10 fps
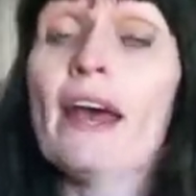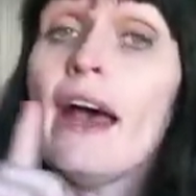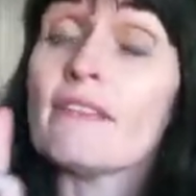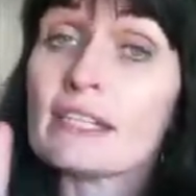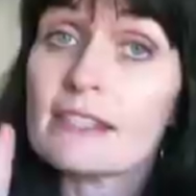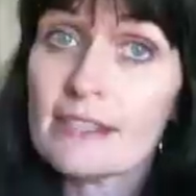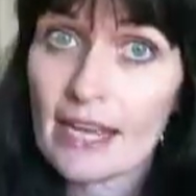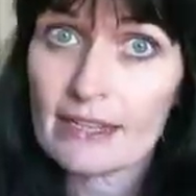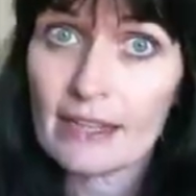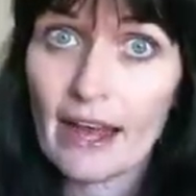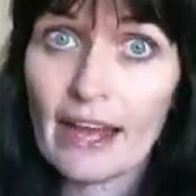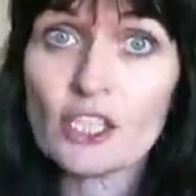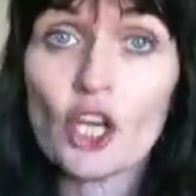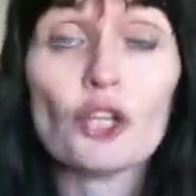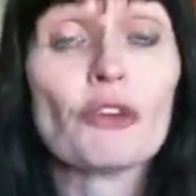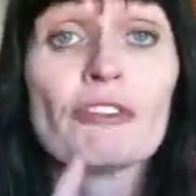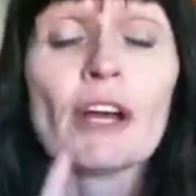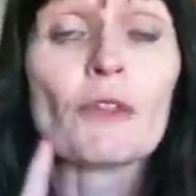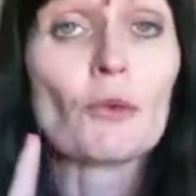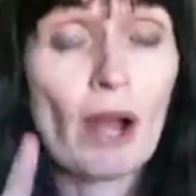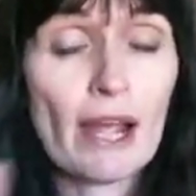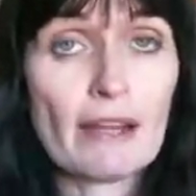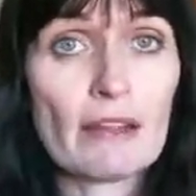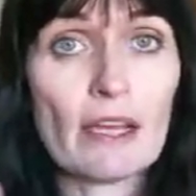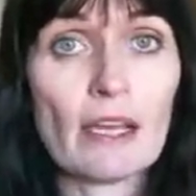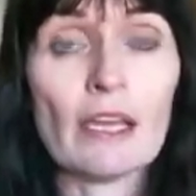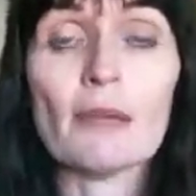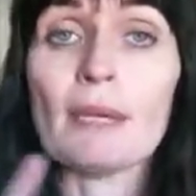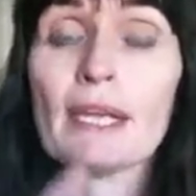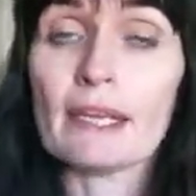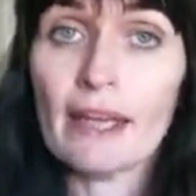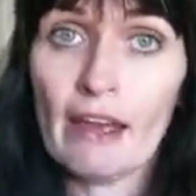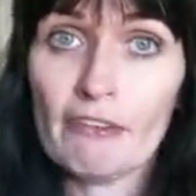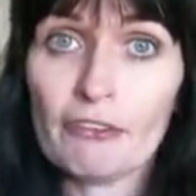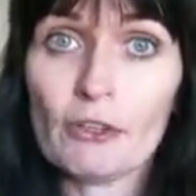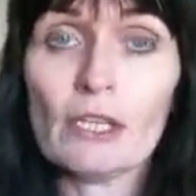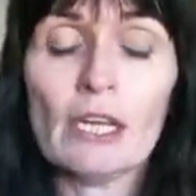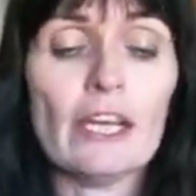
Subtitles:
Having said that, you've done the right thing in being careful,